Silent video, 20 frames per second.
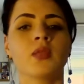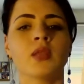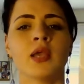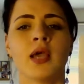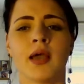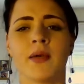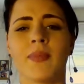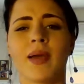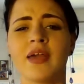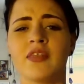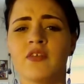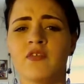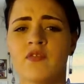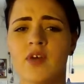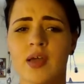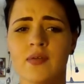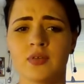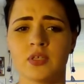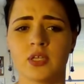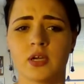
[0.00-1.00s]
I buy the
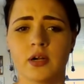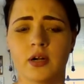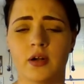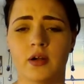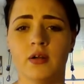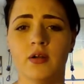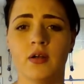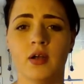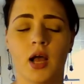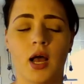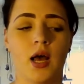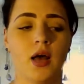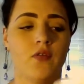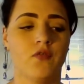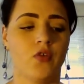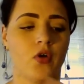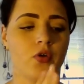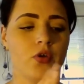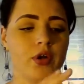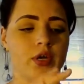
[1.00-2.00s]
5-star
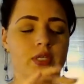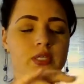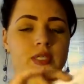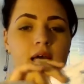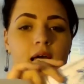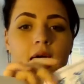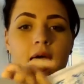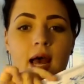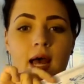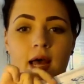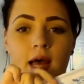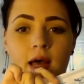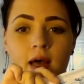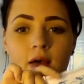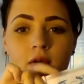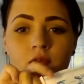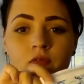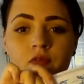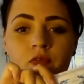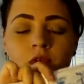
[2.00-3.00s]
folders that
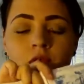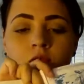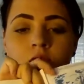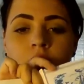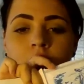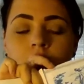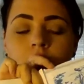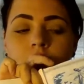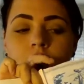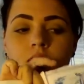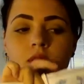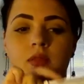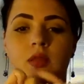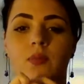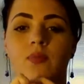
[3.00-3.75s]
have the